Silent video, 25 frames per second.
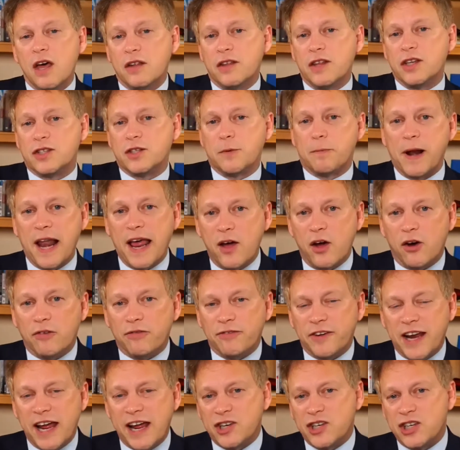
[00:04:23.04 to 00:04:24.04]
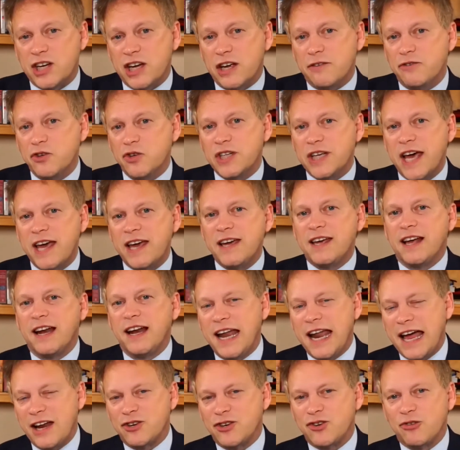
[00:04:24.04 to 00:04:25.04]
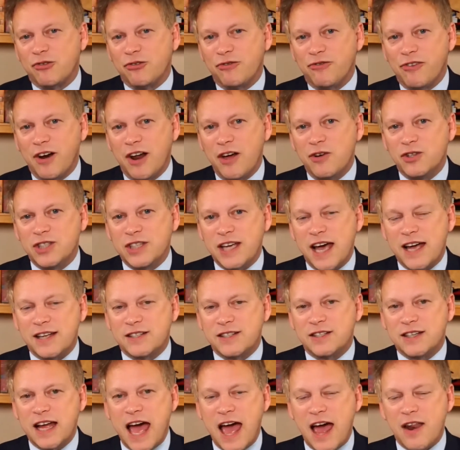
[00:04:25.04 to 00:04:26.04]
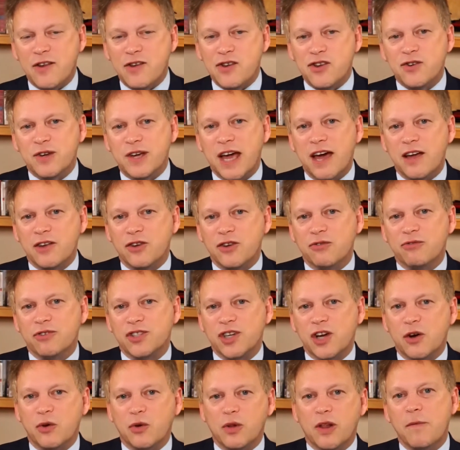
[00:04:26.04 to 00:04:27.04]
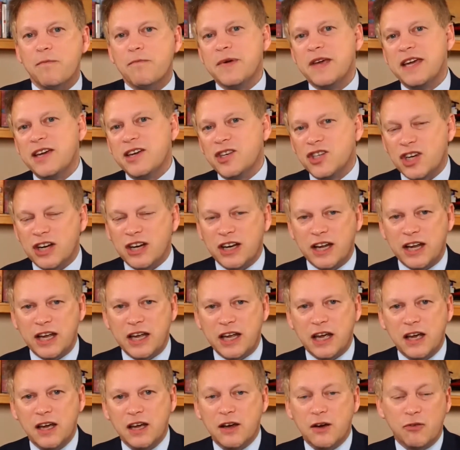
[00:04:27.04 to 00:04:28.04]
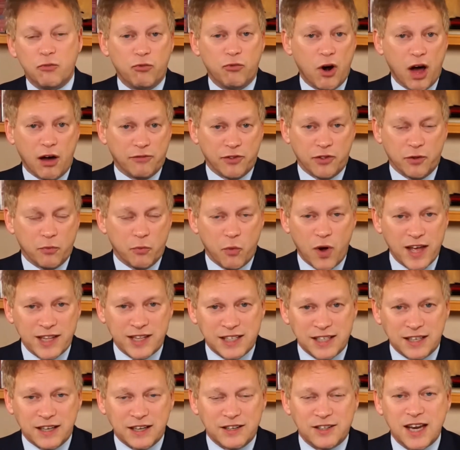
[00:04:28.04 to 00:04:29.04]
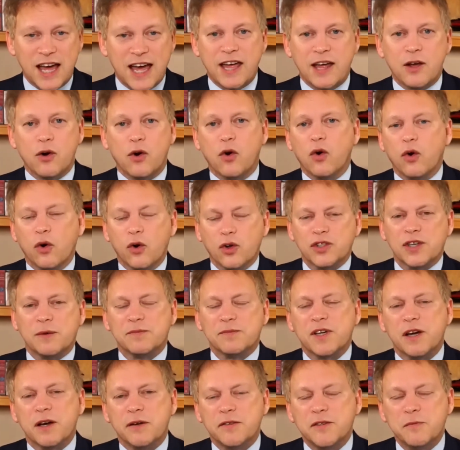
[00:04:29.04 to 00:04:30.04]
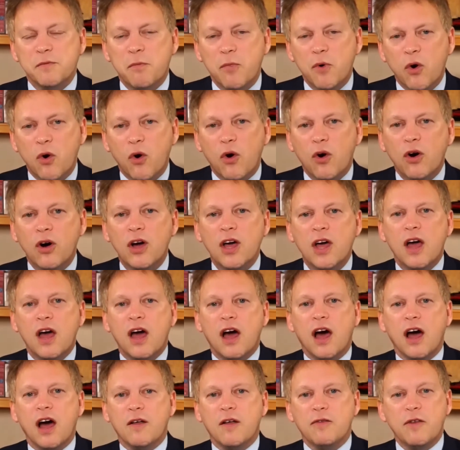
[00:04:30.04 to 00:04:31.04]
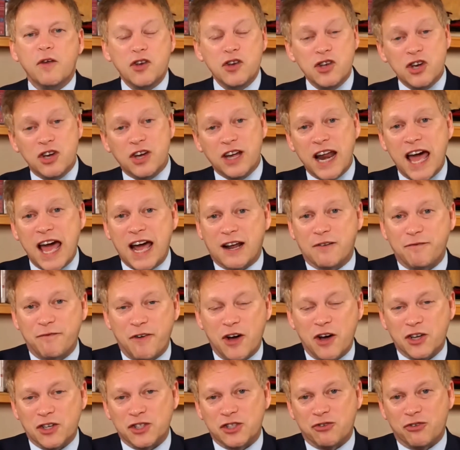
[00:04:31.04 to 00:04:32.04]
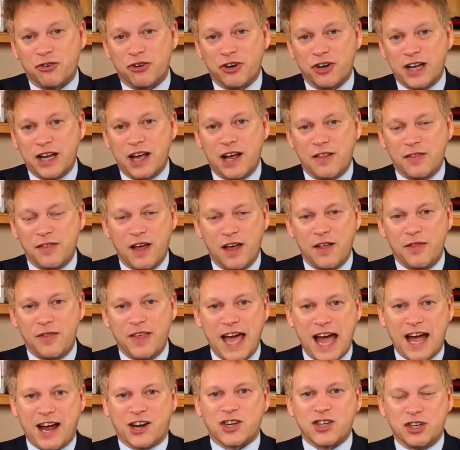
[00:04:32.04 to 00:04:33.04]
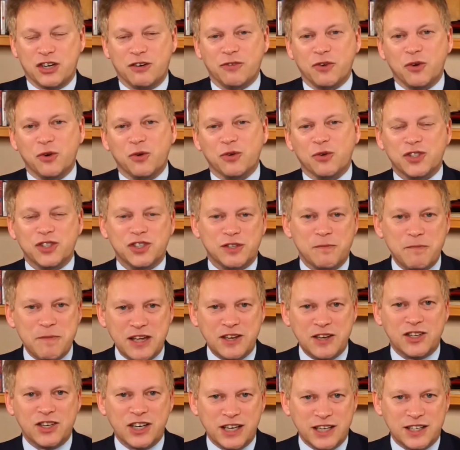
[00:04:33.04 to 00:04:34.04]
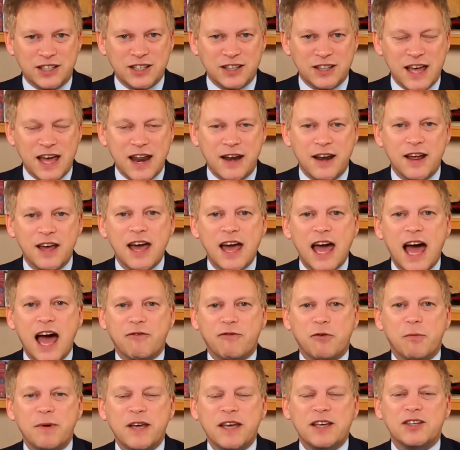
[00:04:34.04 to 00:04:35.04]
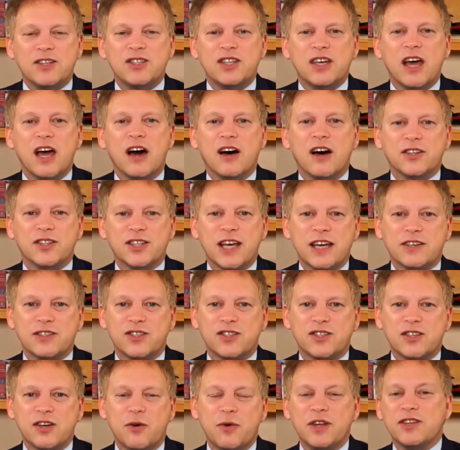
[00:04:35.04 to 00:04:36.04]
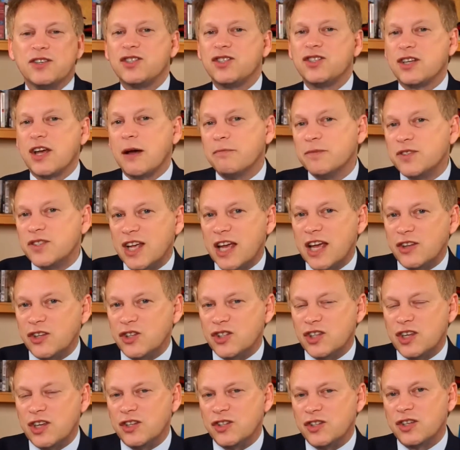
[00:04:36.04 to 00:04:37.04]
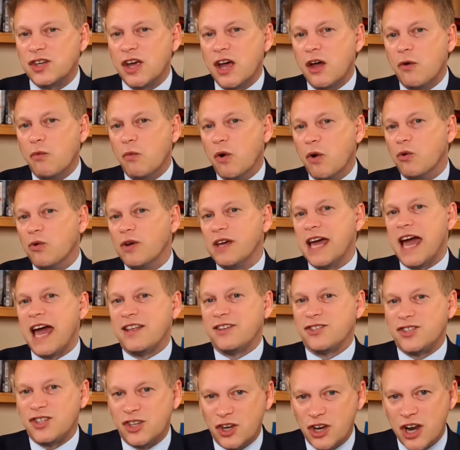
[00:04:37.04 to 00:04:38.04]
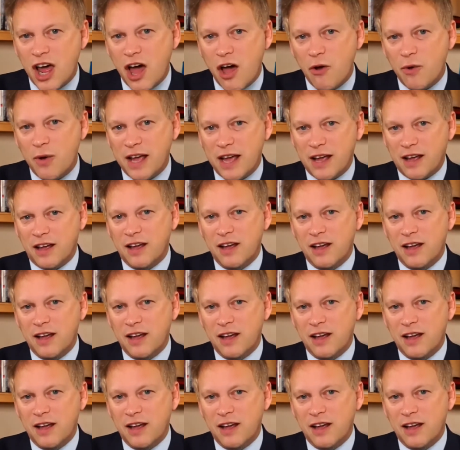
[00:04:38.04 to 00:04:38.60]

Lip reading: playoff. And actually, if you take a lateral flow test and you get your result immediately, rather than waiting a day or sometimes more, then you can act faster on it. And the action, of course, is immediately to then have a PCR test. So in some senses, we'll get to knowing